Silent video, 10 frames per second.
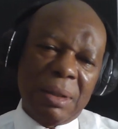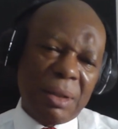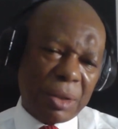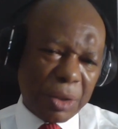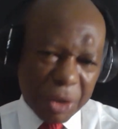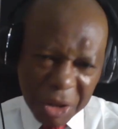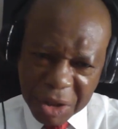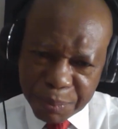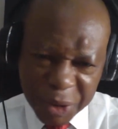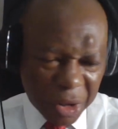So
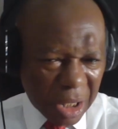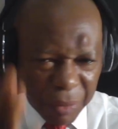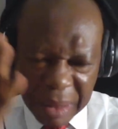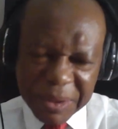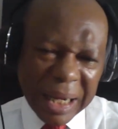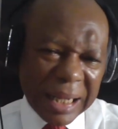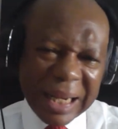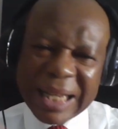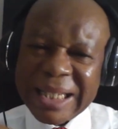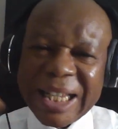just put on a website
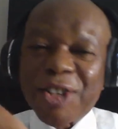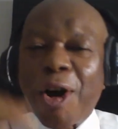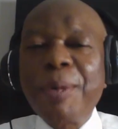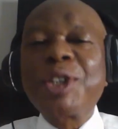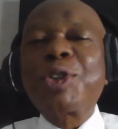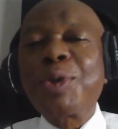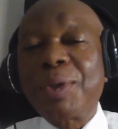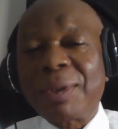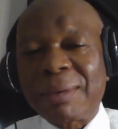and say, coming soon.